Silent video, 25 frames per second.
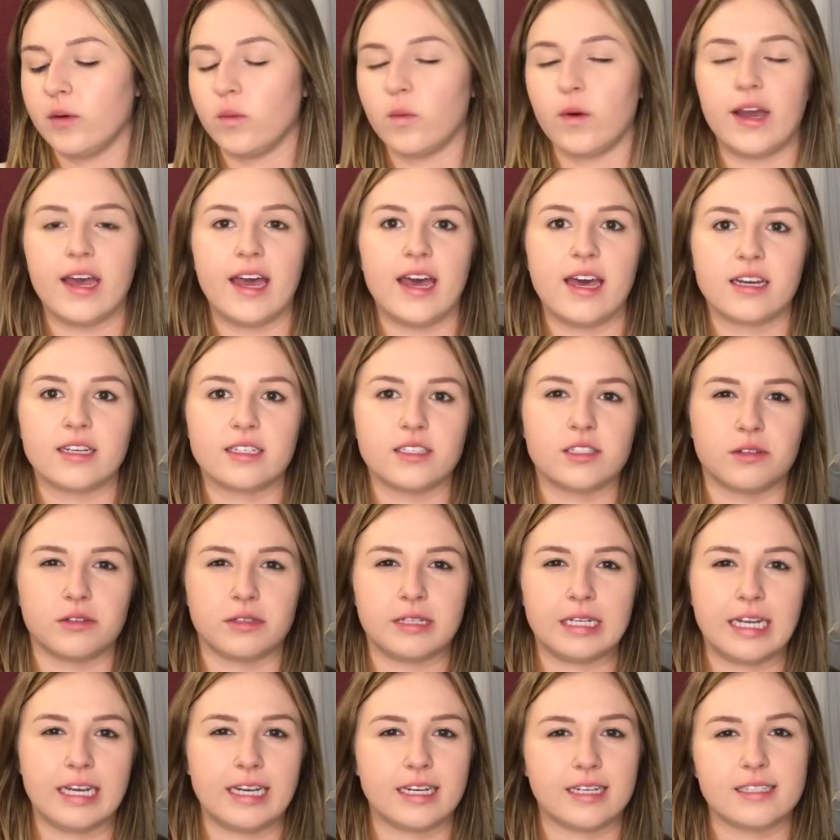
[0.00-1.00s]
NYX or
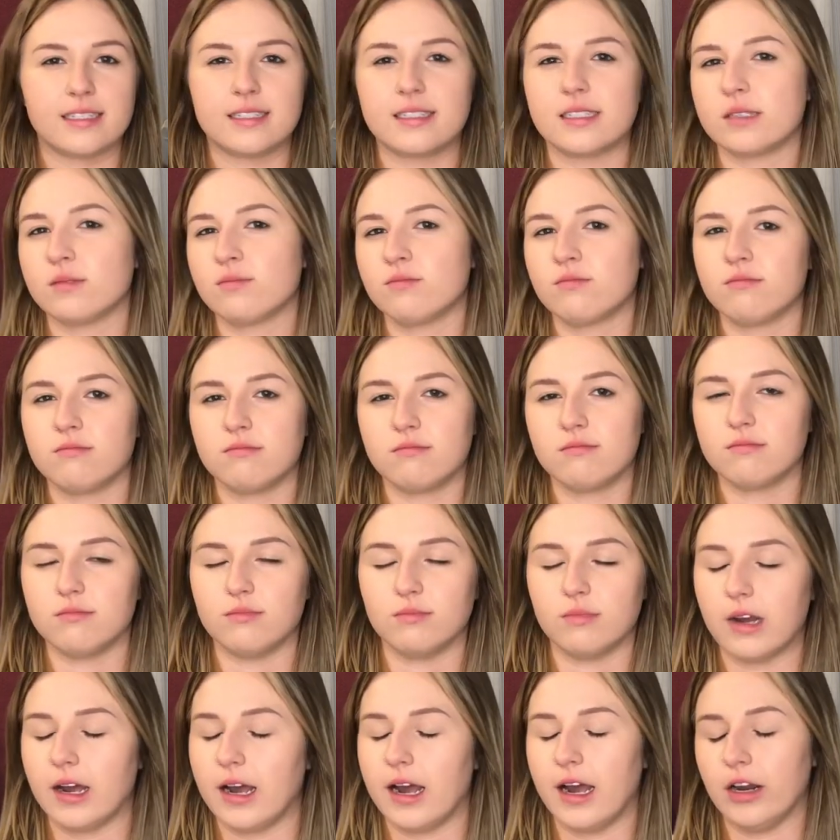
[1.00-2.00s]
NYX,
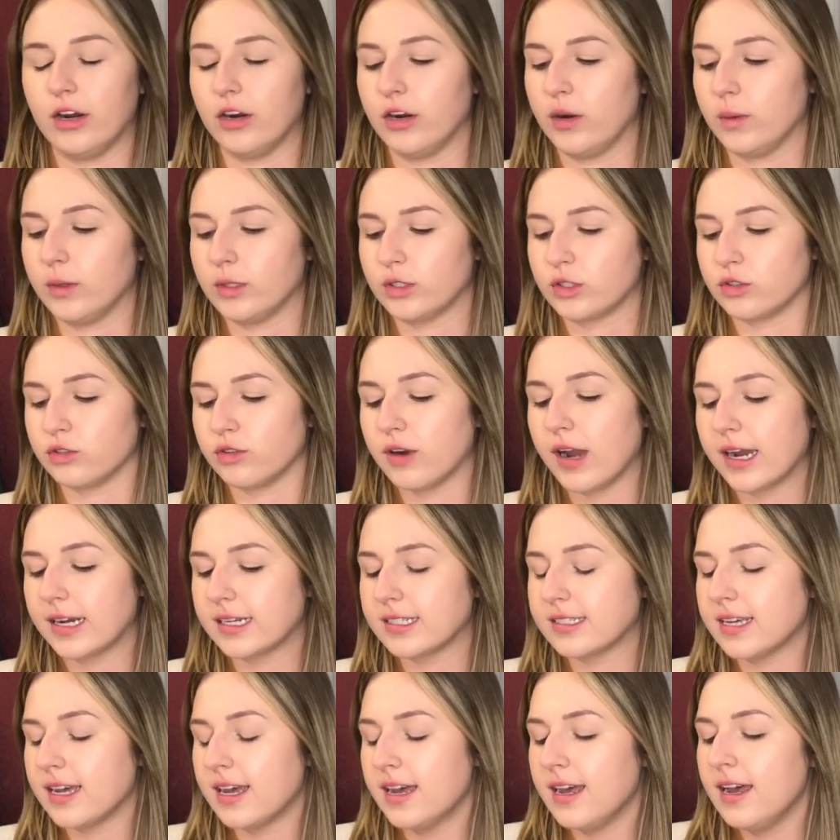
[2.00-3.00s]
I don't know what's
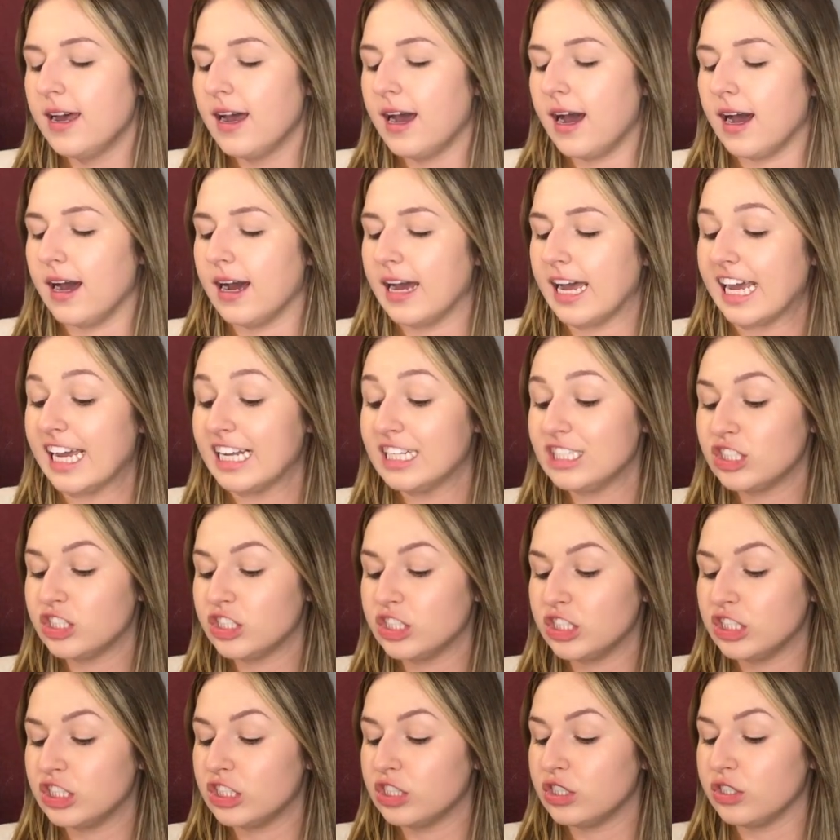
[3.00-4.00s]
correct,
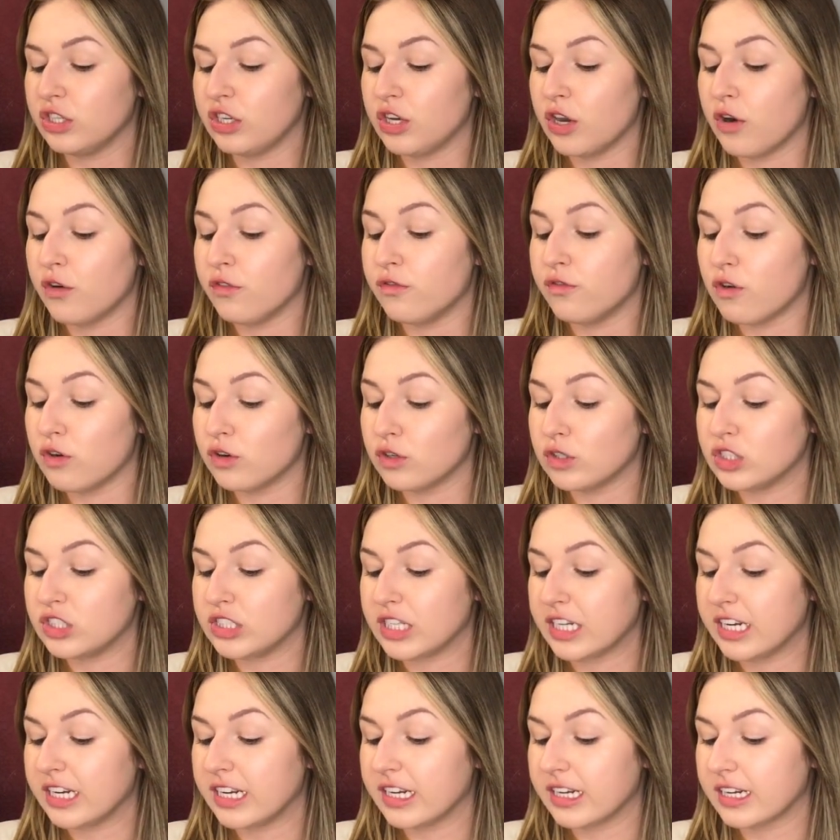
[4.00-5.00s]
HD Studio
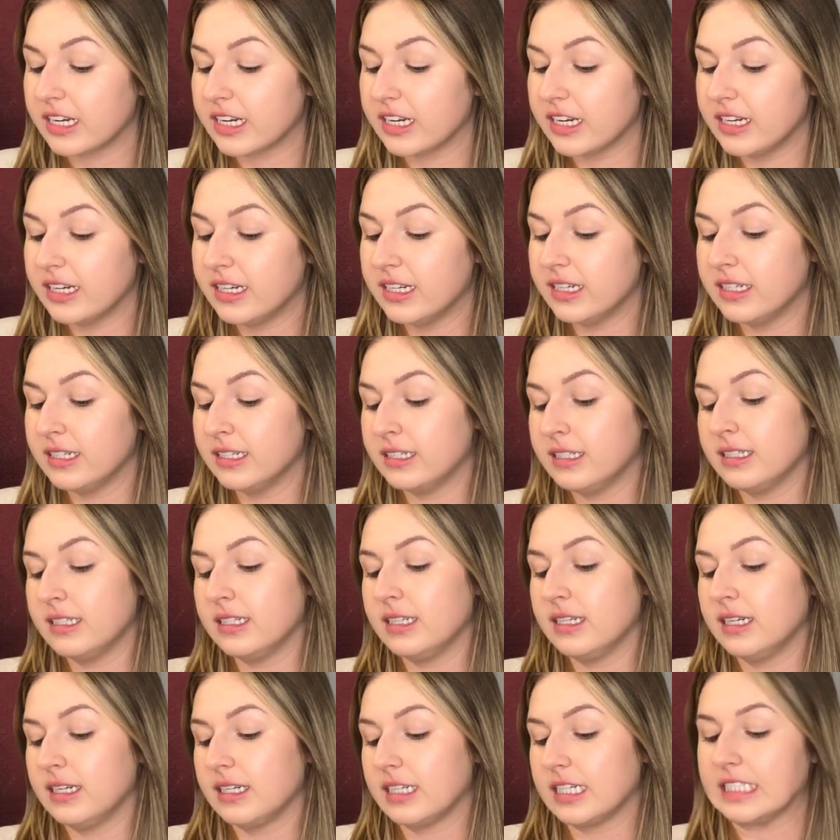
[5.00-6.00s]
Photogenic
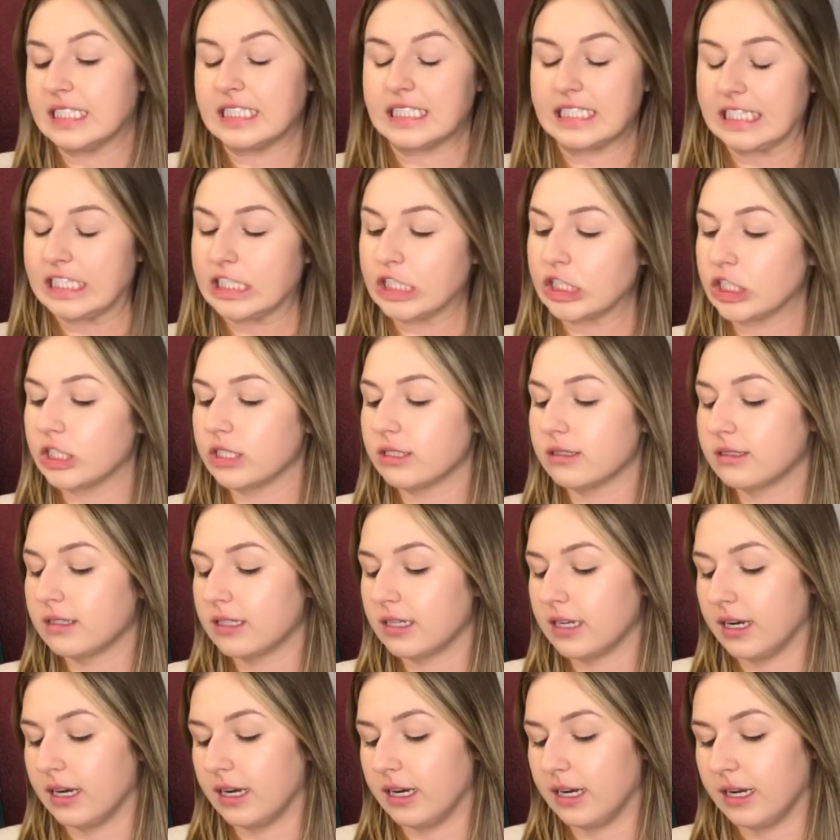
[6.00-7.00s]
Concealer.
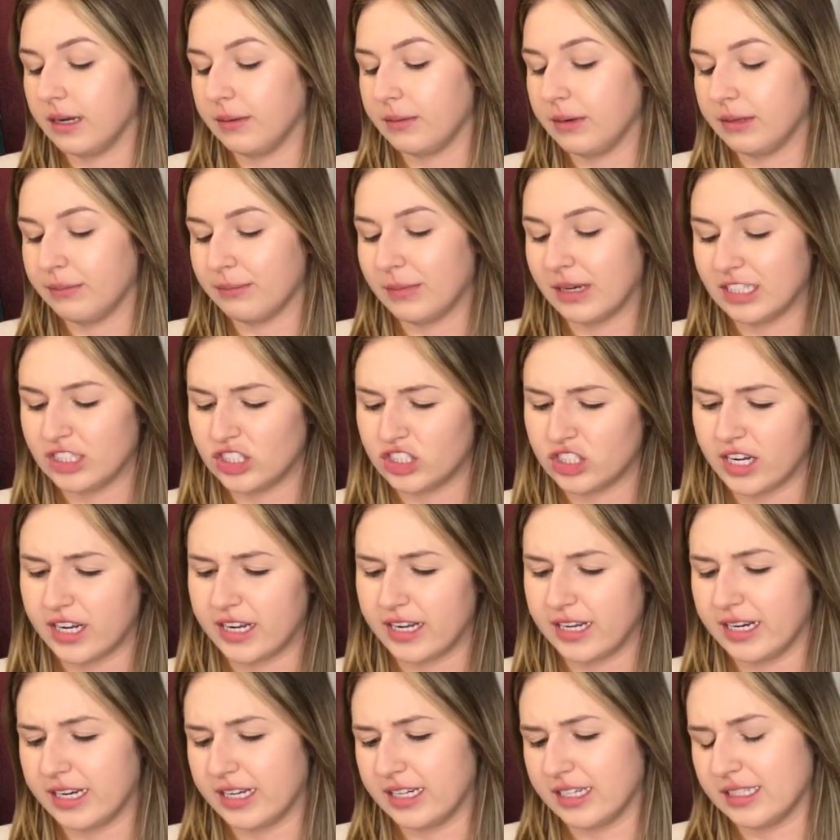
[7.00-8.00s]
And my
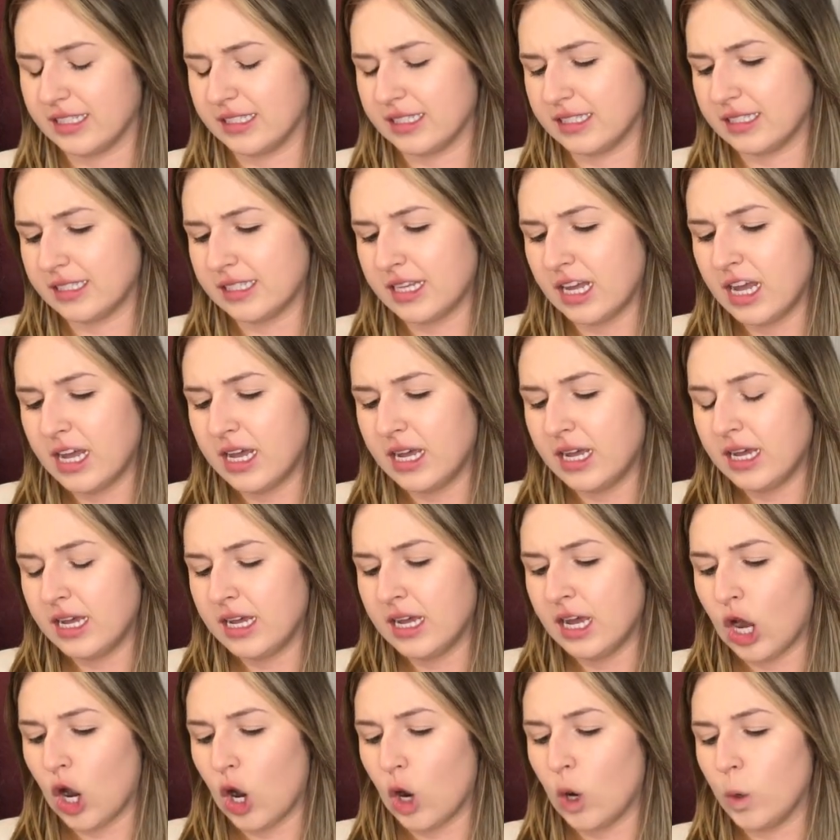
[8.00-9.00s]
shade is
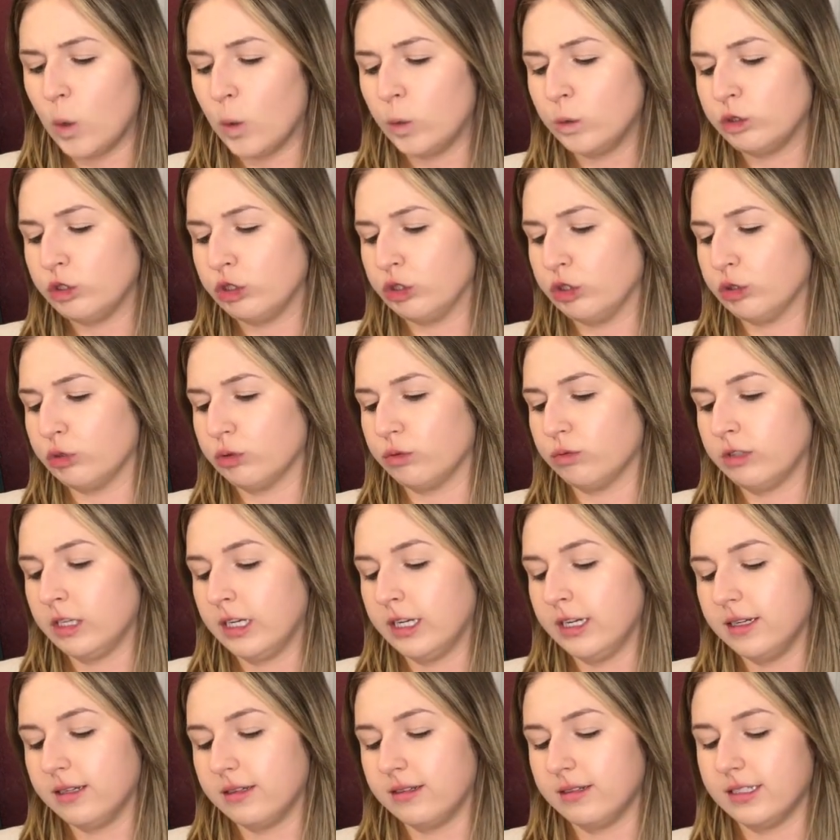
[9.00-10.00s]
02.
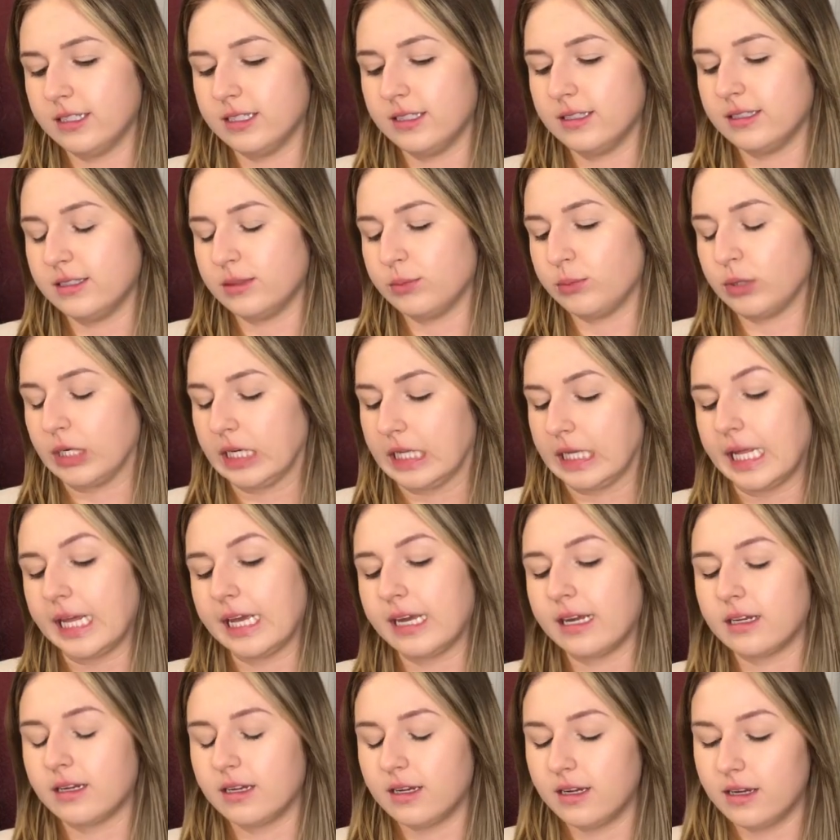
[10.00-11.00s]
It's pretty light.